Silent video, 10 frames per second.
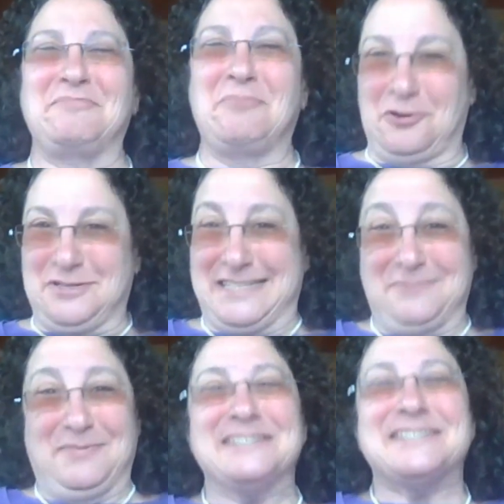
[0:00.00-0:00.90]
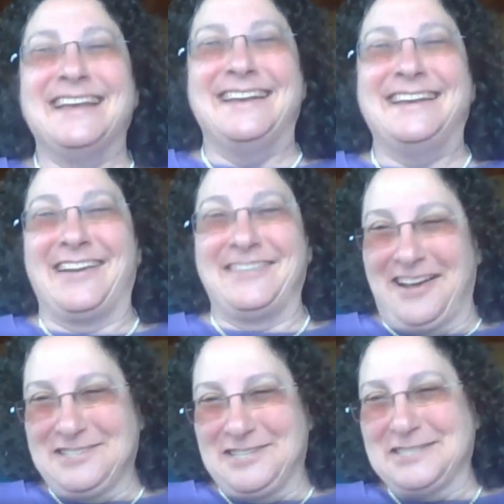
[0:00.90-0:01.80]
participant,
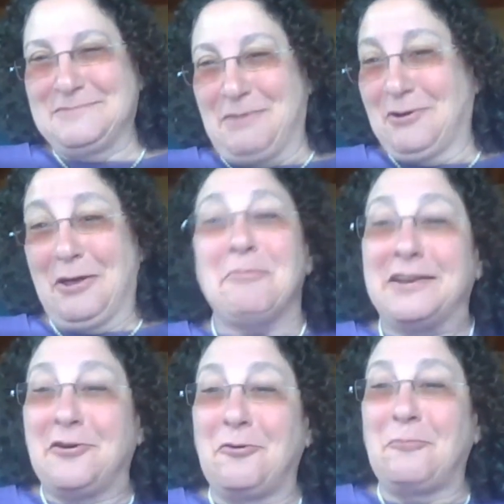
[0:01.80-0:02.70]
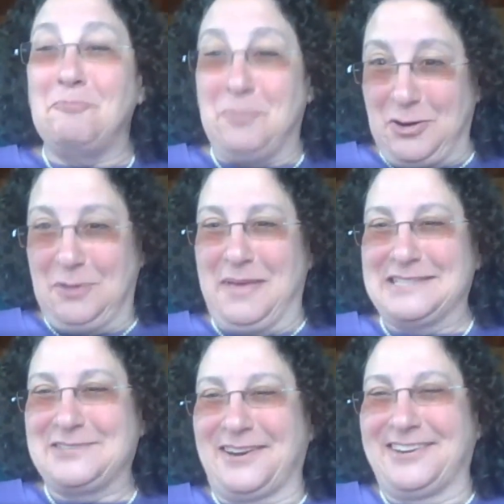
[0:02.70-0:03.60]
not just Miriam. I know Miriam
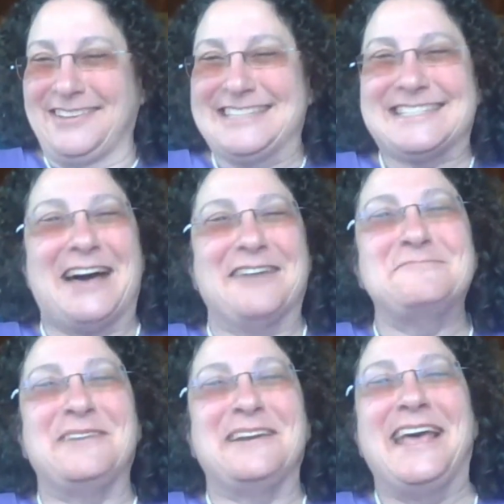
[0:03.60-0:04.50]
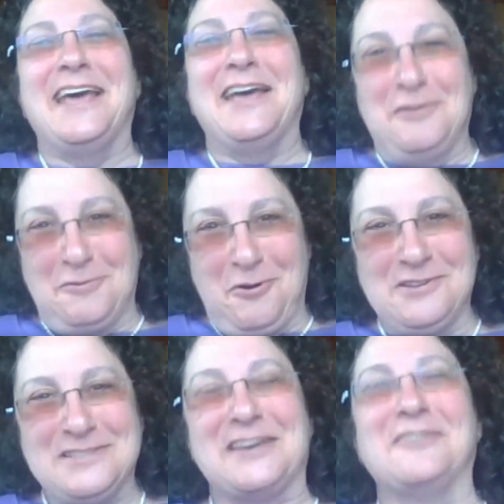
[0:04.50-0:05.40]
has figured this out, but you
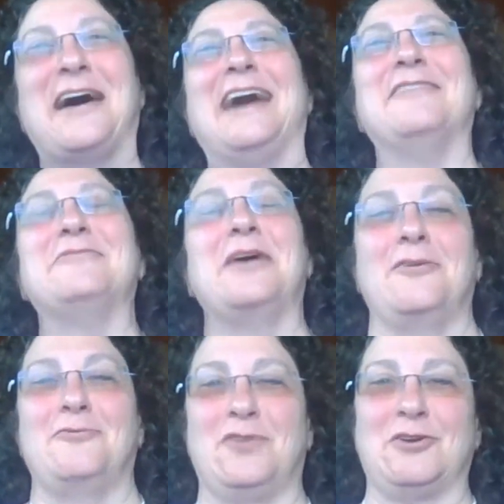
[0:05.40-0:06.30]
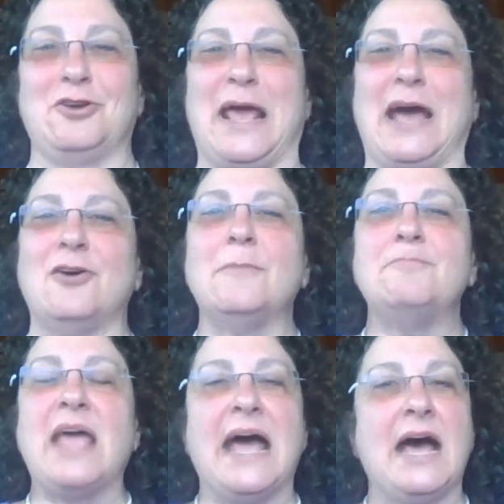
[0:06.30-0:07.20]
also have figured out
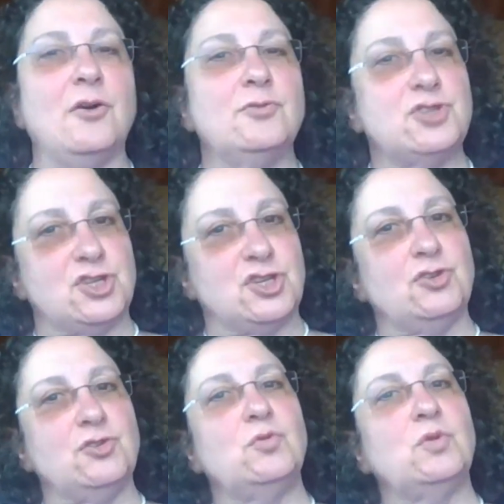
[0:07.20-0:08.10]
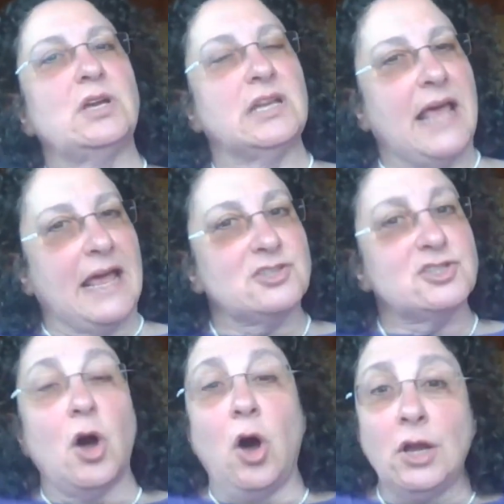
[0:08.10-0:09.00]
how to
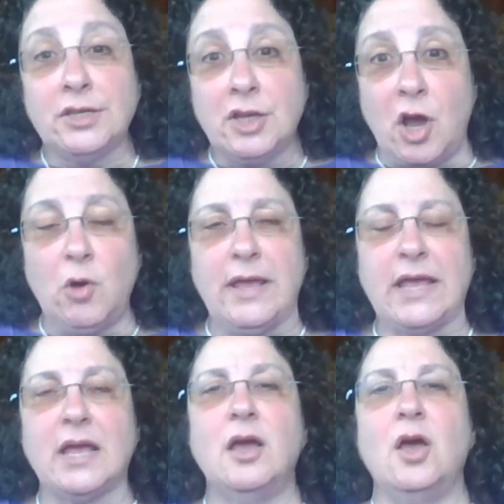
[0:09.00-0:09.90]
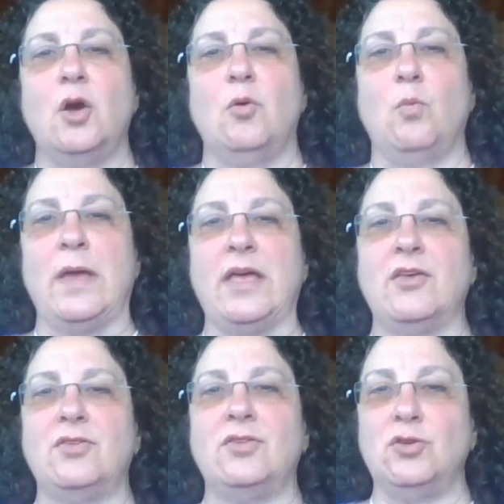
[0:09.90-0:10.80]
connect ongoing
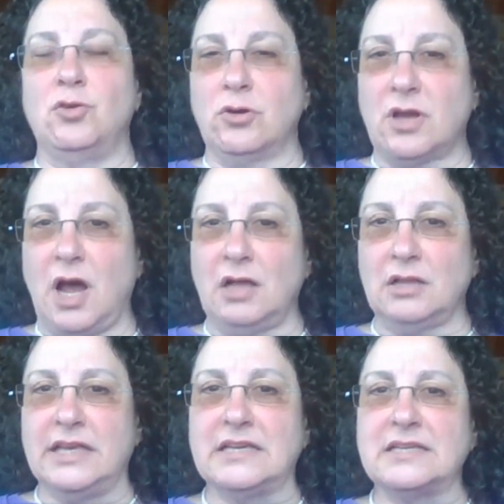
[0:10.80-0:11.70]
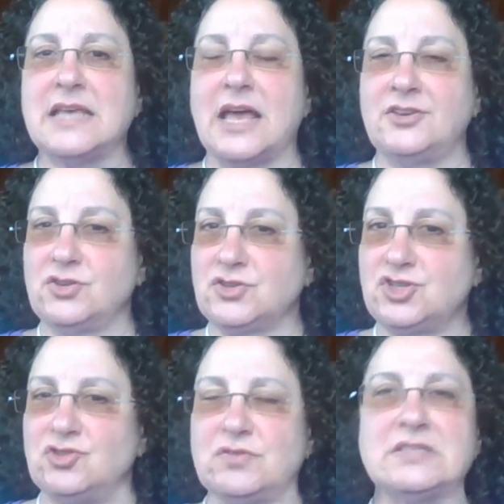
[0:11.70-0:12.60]
with your colleagues and your
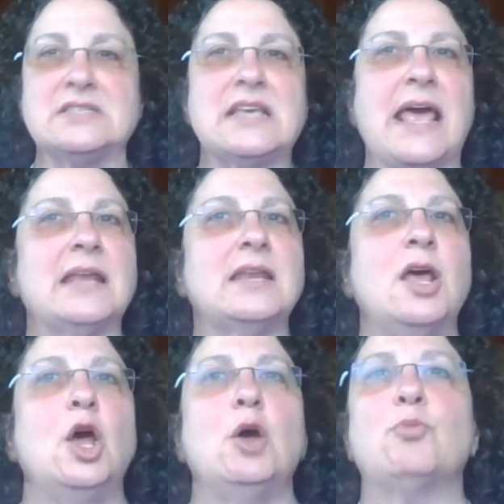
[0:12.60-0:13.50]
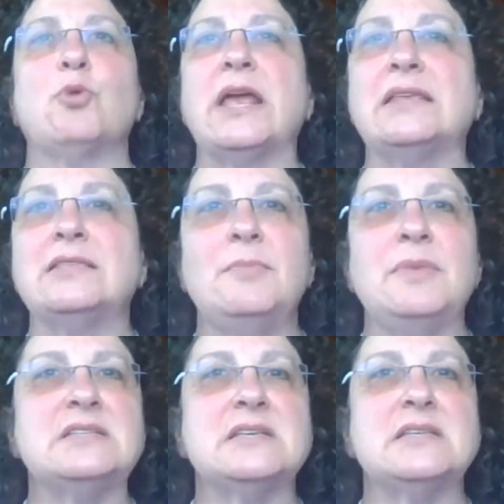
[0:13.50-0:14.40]
students and bringing them
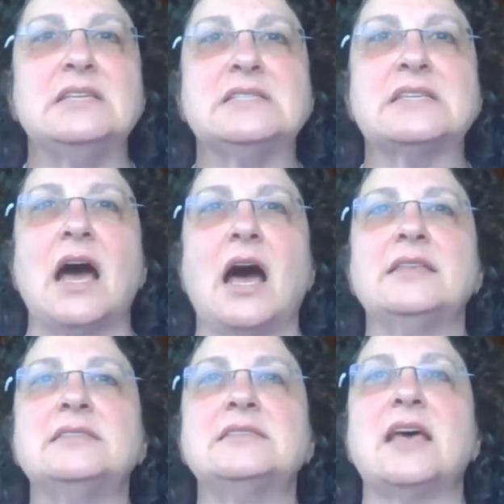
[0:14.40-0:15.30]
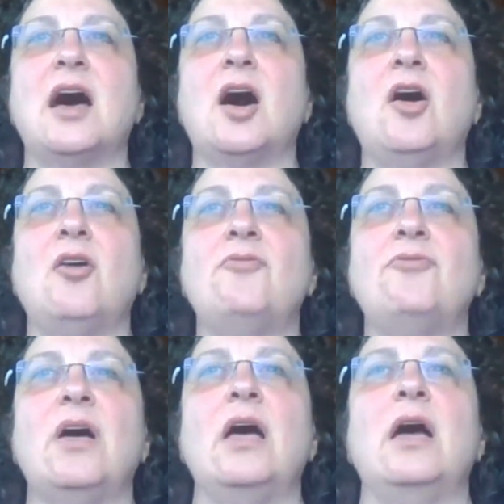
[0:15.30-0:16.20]
into these kinds
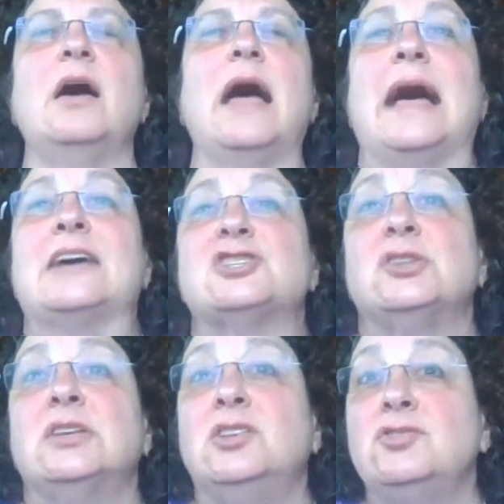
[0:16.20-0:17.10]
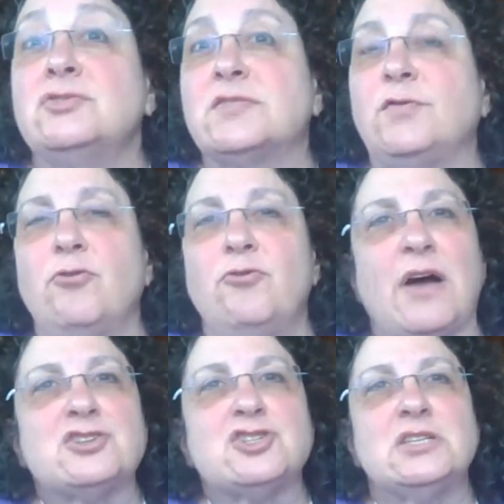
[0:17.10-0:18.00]
of actually useful
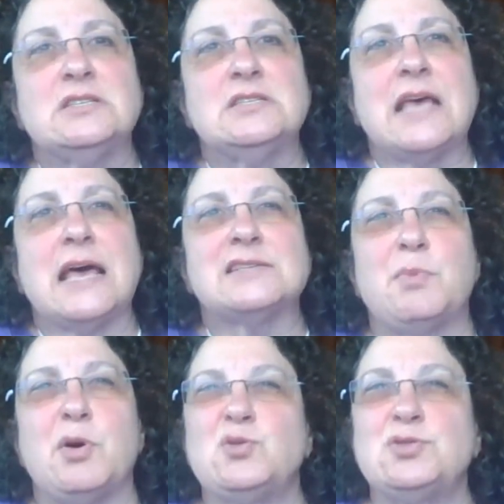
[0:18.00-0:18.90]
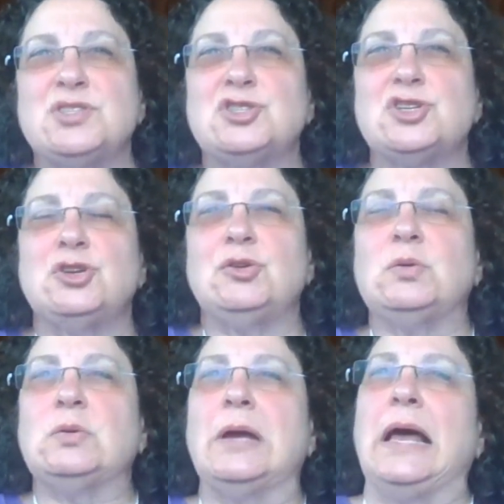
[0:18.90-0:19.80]
functions as opposed
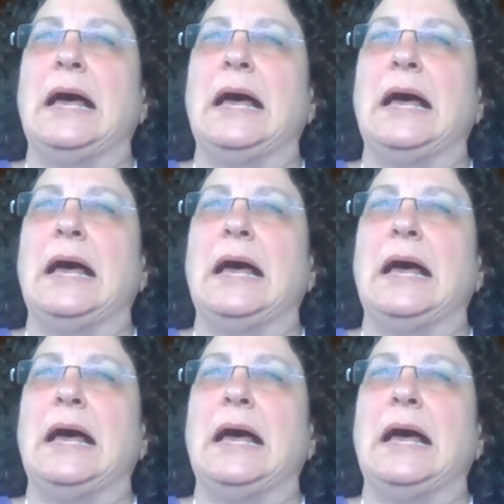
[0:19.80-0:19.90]
to